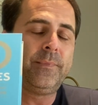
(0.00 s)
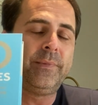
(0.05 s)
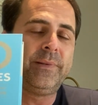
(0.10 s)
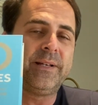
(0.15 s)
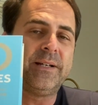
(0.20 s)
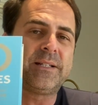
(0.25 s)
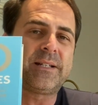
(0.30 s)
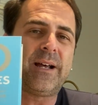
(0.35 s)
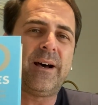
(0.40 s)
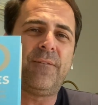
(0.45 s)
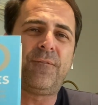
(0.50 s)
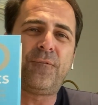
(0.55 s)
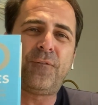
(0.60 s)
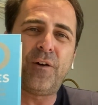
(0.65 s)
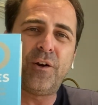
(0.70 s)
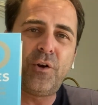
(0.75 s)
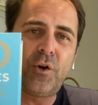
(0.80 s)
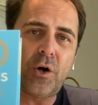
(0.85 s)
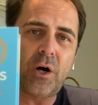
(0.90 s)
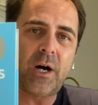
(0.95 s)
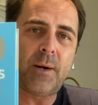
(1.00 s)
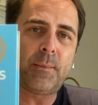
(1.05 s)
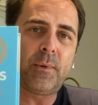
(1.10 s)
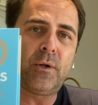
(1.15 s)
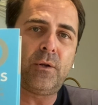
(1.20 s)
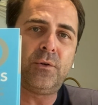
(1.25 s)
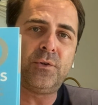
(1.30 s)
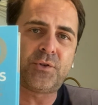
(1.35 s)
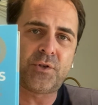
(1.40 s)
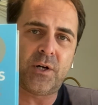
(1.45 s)
does a
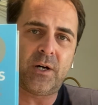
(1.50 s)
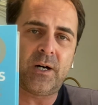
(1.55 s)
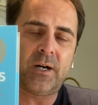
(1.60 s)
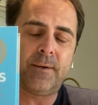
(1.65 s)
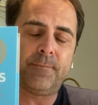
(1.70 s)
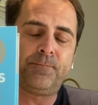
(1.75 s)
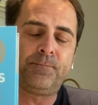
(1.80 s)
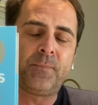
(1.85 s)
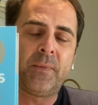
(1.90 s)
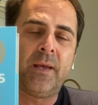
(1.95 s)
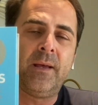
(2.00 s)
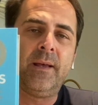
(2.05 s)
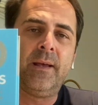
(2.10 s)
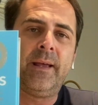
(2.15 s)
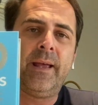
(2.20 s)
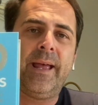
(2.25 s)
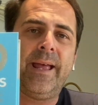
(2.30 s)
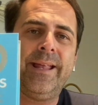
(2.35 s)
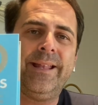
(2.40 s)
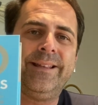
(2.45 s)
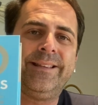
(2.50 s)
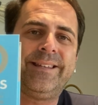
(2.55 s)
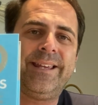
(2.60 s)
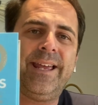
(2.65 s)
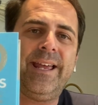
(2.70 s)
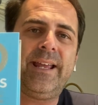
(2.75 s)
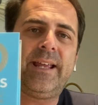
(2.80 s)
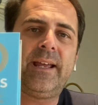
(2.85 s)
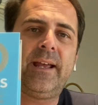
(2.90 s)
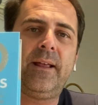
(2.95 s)
phenomenal job in
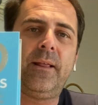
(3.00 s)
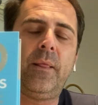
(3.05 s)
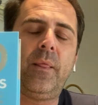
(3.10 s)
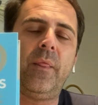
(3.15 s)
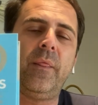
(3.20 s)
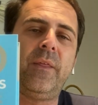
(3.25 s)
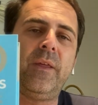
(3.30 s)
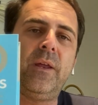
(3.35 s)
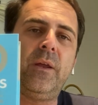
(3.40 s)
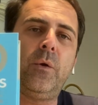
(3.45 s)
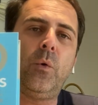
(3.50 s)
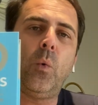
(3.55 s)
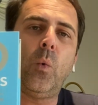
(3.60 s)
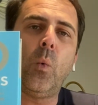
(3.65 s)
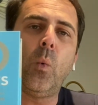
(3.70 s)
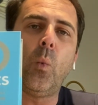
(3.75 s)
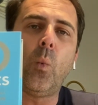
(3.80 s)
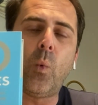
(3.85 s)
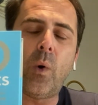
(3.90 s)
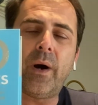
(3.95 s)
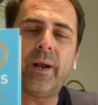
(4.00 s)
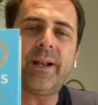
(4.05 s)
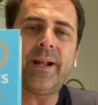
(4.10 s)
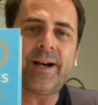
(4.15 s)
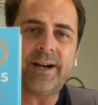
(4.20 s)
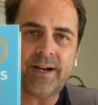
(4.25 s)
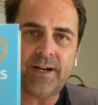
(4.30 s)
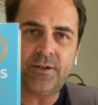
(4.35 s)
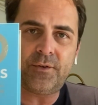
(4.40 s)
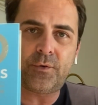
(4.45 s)
taking the
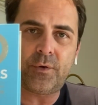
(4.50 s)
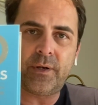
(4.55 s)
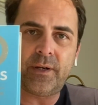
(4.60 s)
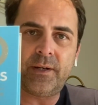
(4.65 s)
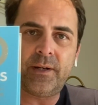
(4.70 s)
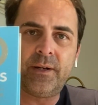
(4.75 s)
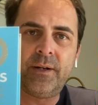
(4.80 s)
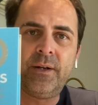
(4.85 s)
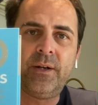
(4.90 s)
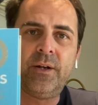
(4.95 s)
100